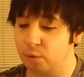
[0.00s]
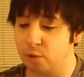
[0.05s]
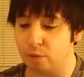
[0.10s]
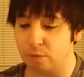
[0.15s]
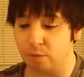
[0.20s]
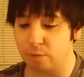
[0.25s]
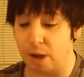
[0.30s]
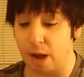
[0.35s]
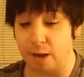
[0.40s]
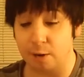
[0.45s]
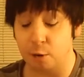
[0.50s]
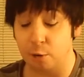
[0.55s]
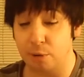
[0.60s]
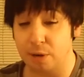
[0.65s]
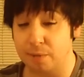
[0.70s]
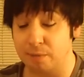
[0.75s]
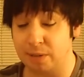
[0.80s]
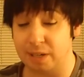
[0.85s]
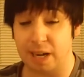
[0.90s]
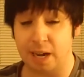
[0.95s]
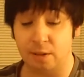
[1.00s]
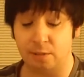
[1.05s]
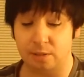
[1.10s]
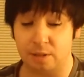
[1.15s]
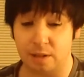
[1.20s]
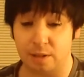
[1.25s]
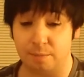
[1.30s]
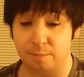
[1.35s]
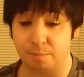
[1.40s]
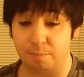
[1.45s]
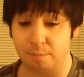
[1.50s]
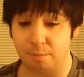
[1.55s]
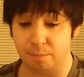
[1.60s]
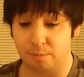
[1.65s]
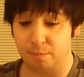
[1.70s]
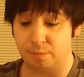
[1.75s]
so I don't even count them